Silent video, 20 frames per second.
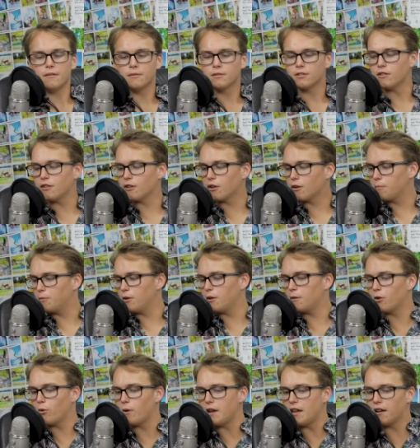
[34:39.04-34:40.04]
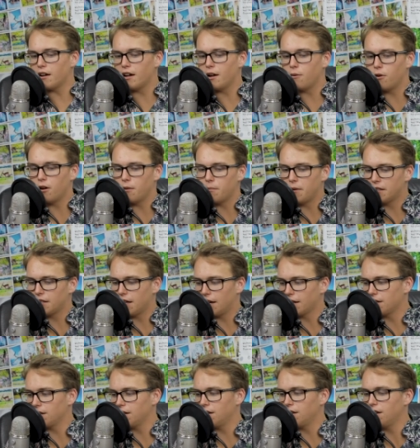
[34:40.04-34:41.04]
so the Queen guy won Best
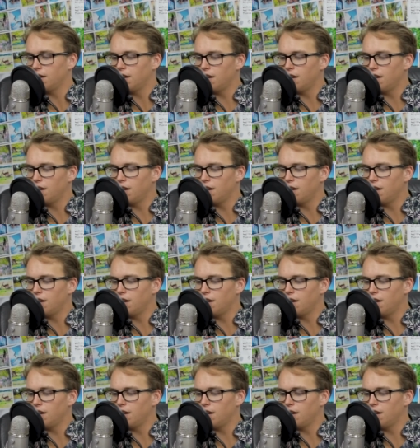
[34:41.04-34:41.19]
Actor.